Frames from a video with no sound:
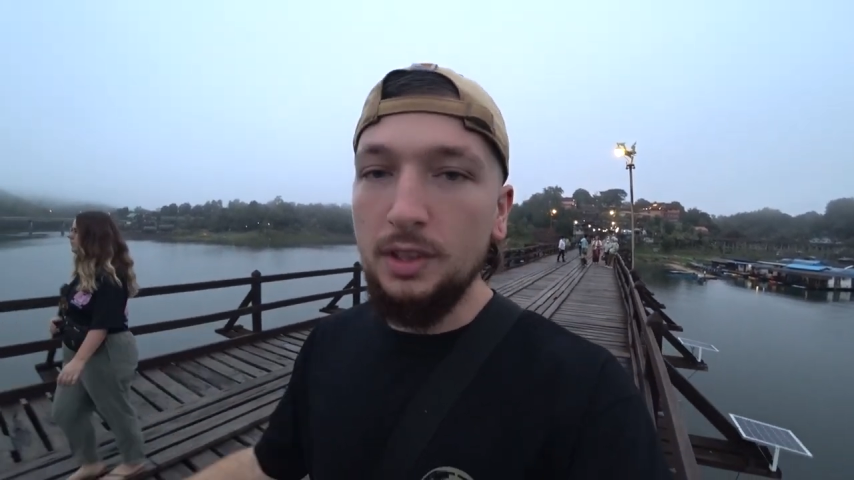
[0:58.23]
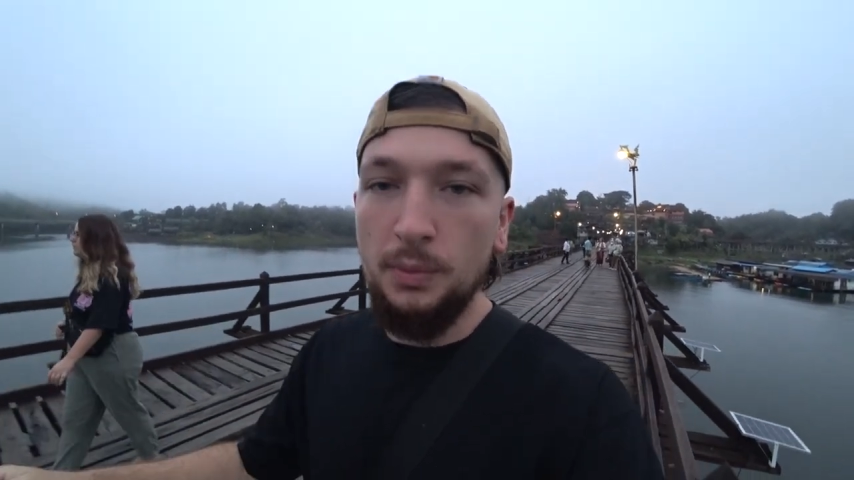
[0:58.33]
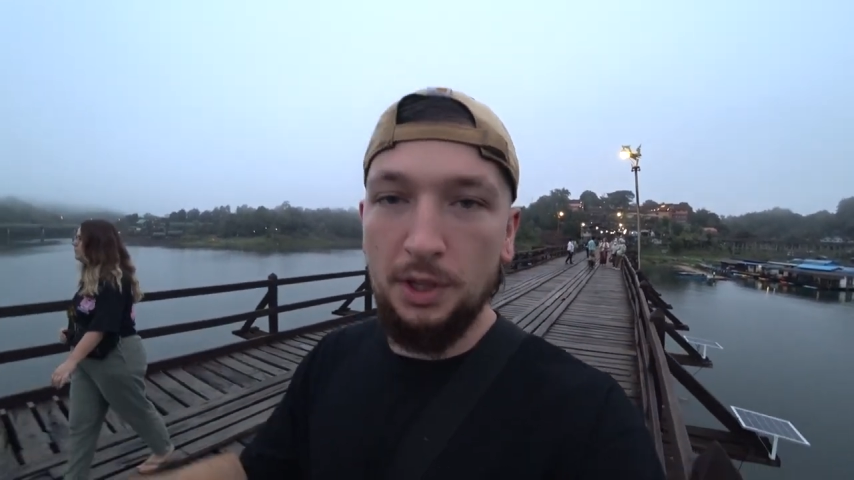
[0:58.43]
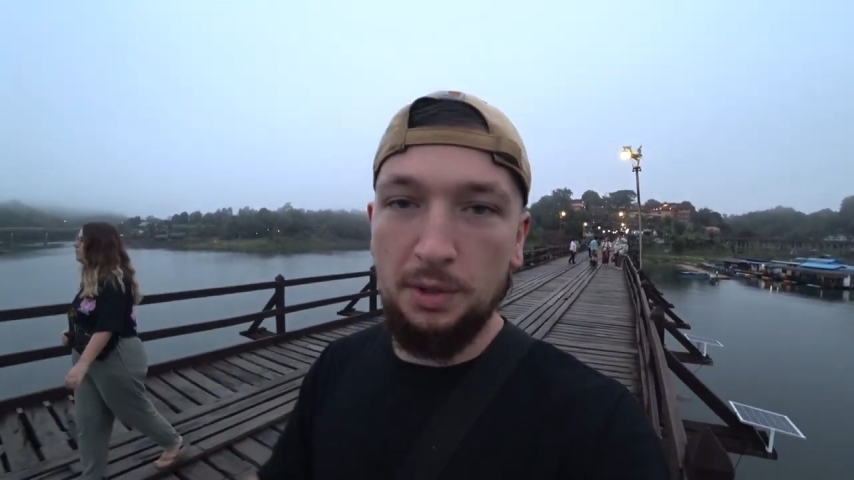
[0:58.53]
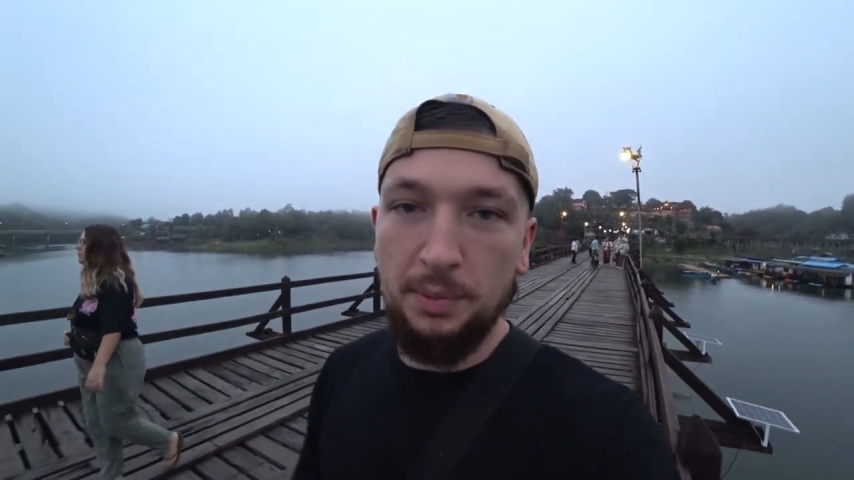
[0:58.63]

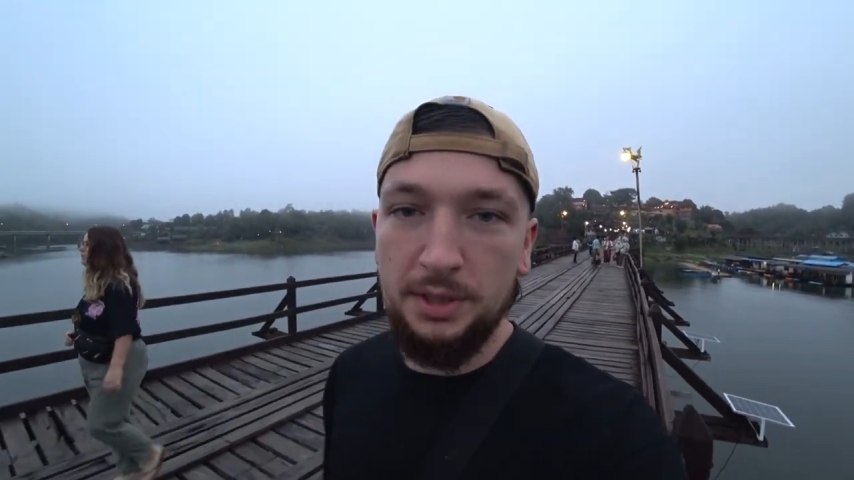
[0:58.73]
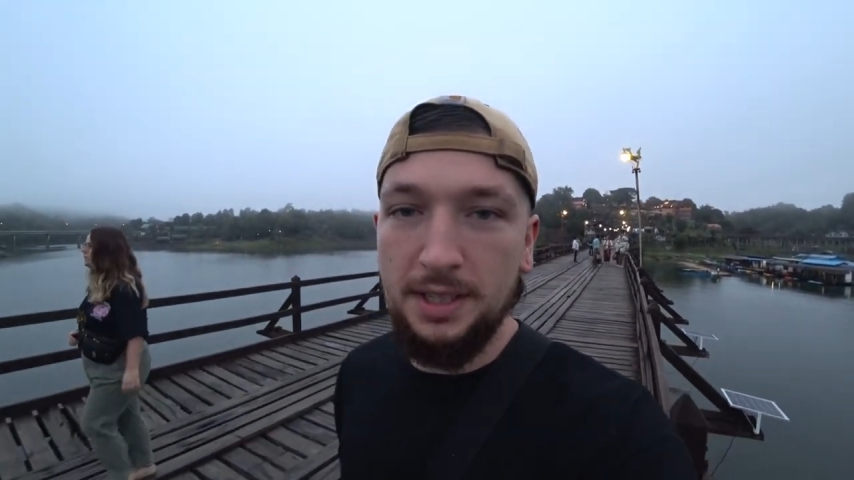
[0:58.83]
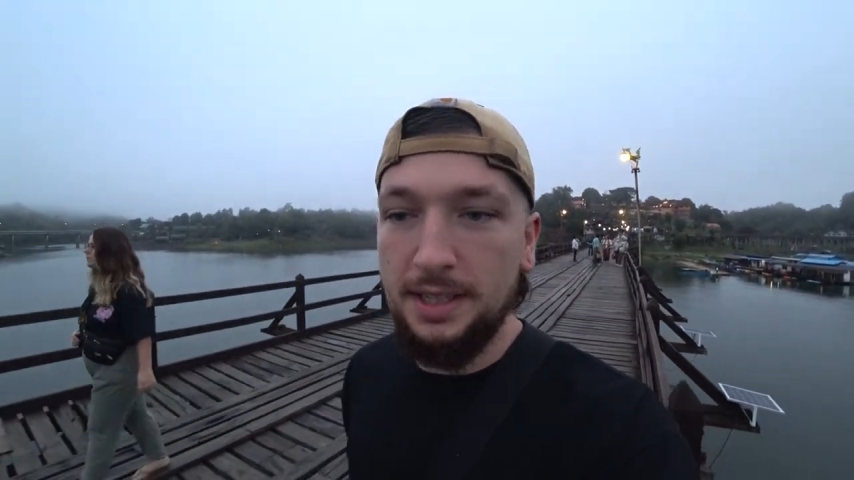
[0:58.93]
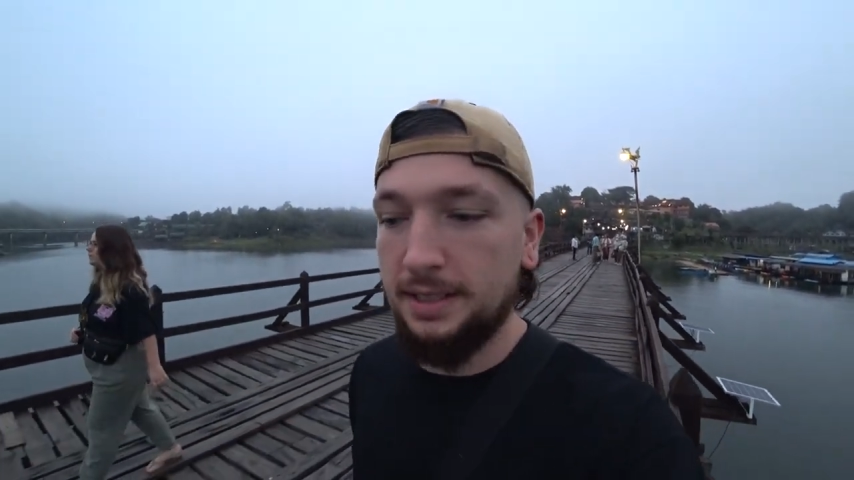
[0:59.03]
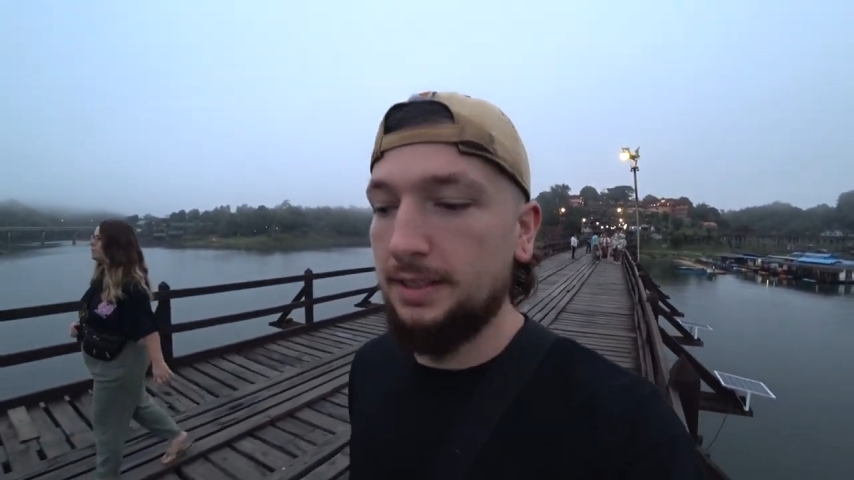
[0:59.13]
We got the bus
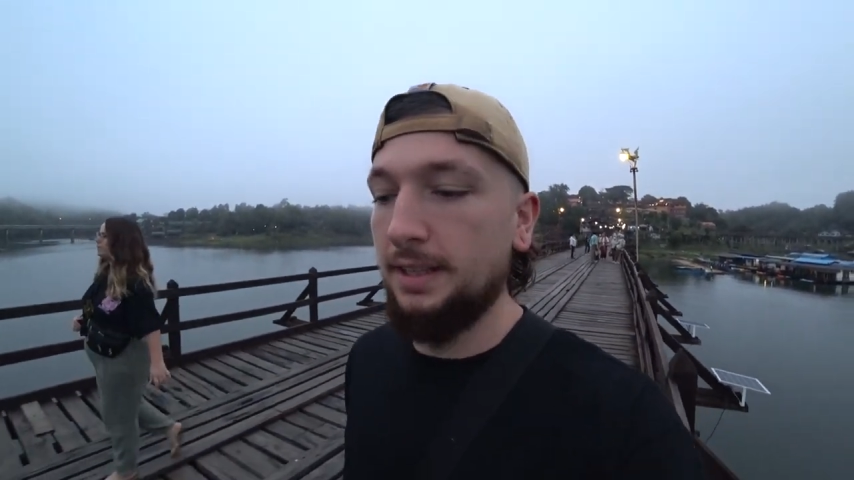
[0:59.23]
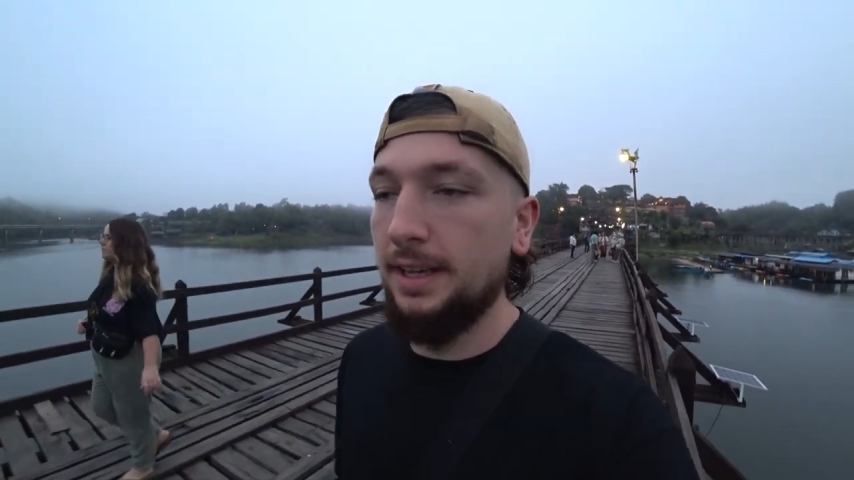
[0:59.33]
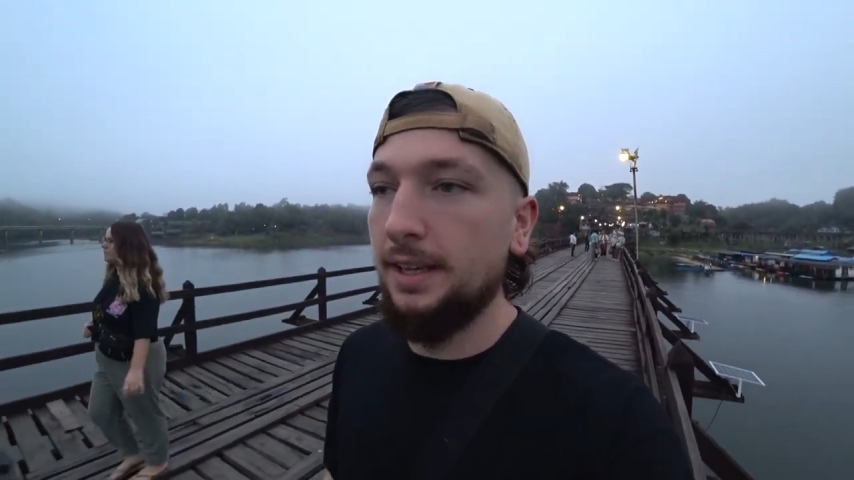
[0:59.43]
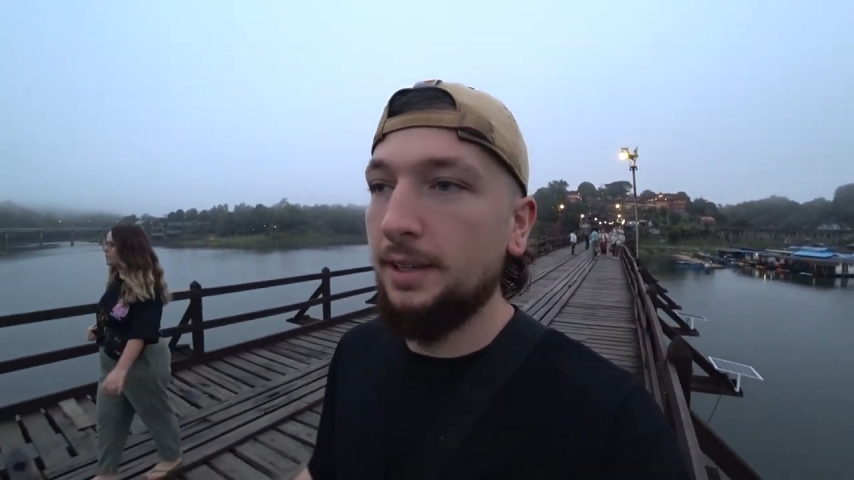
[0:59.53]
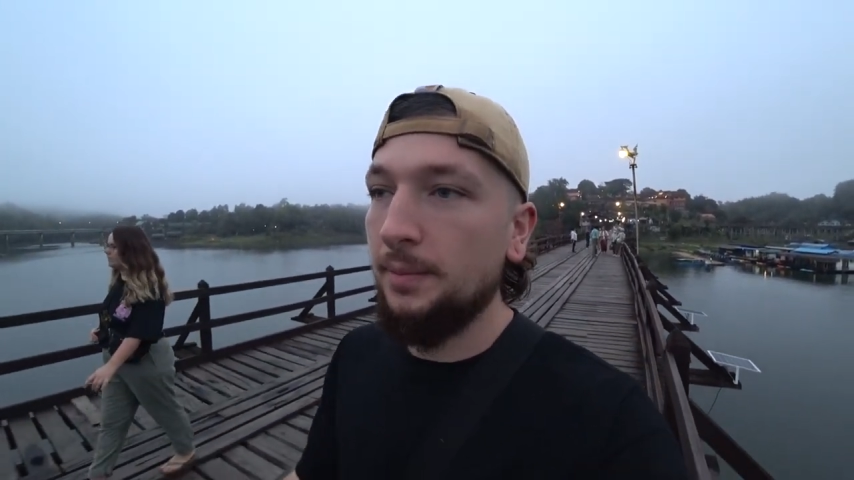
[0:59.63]
here
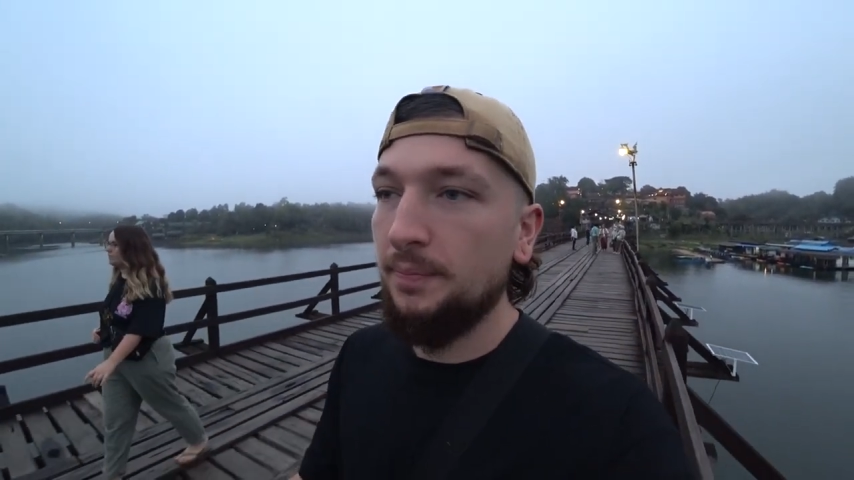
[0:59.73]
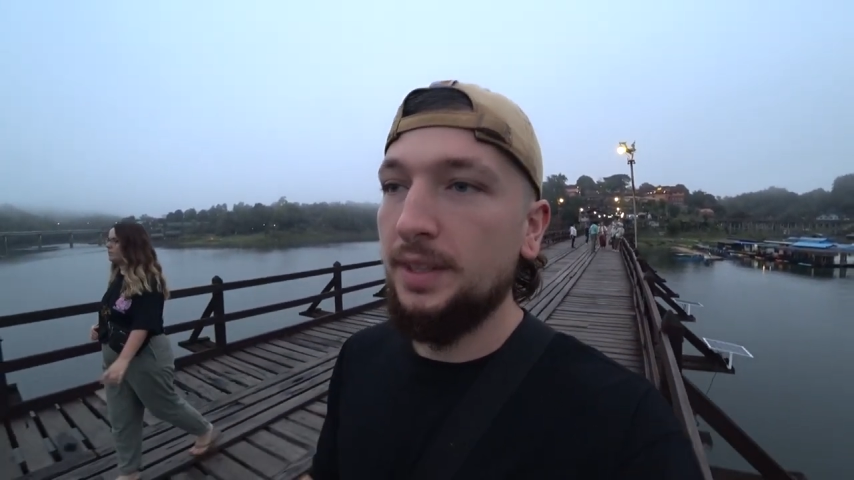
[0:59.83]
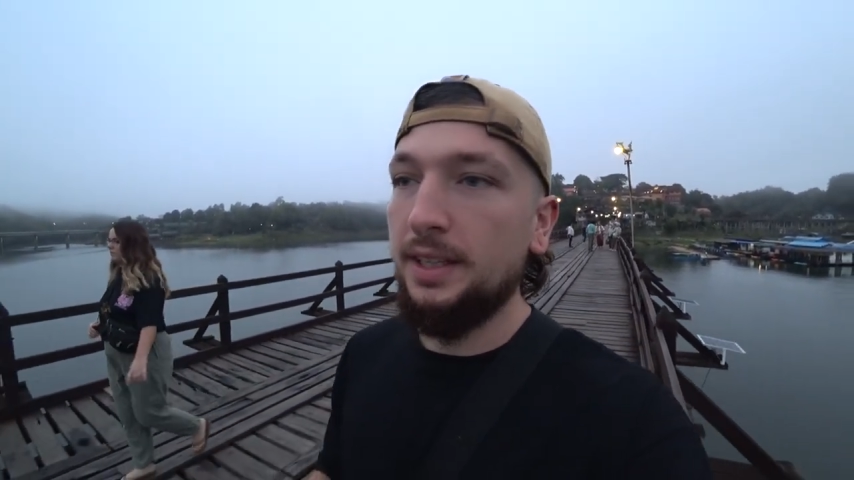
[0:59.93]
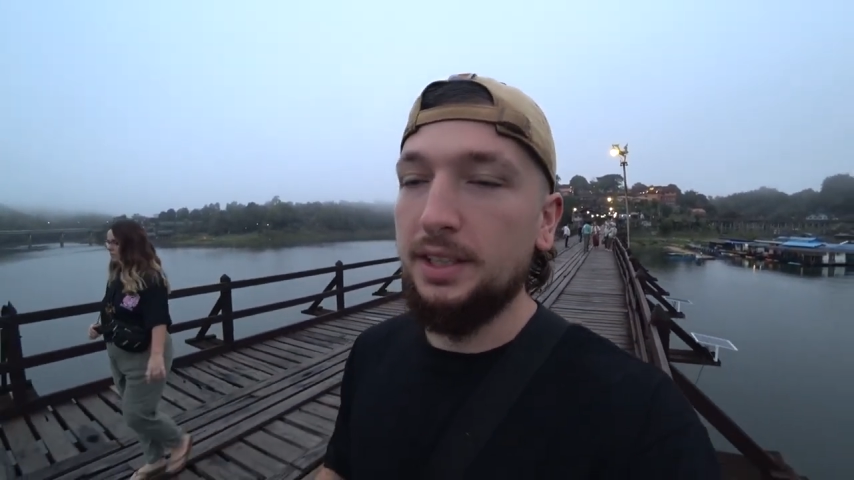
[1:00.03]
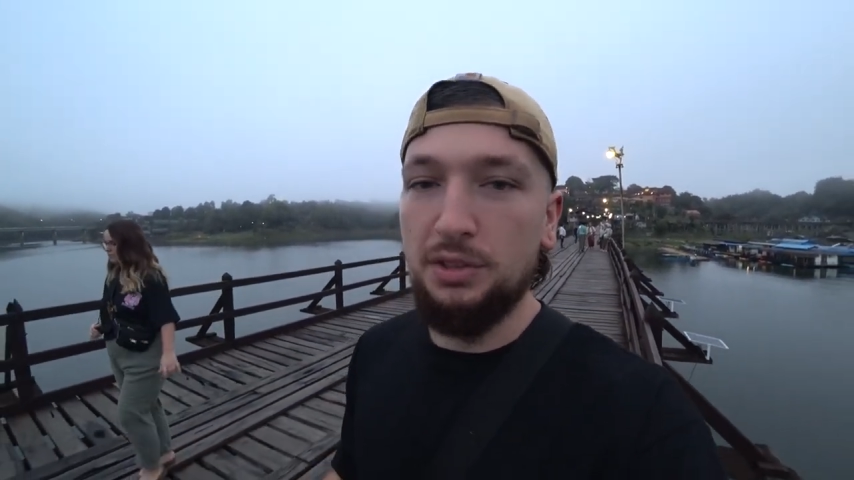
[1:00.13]
yesterday,
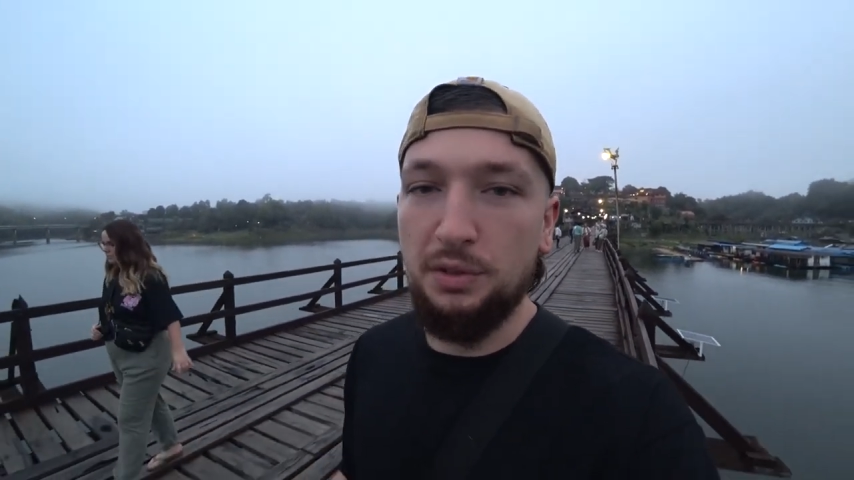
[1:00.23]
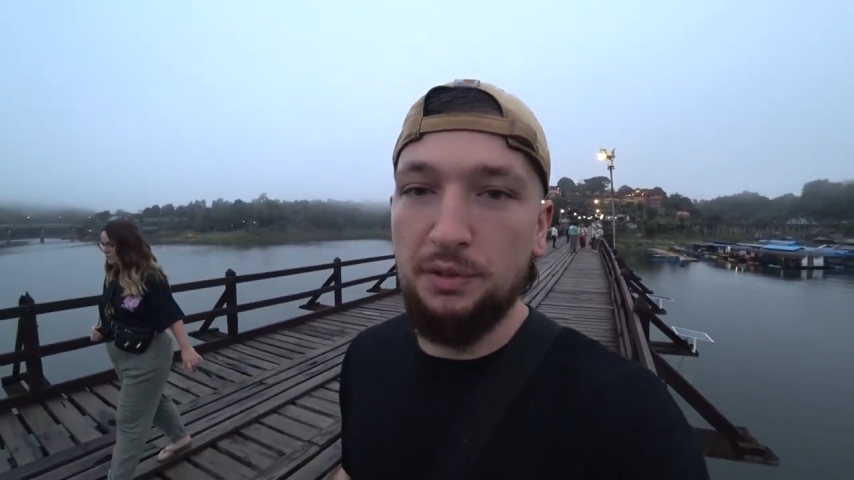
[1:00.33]
it took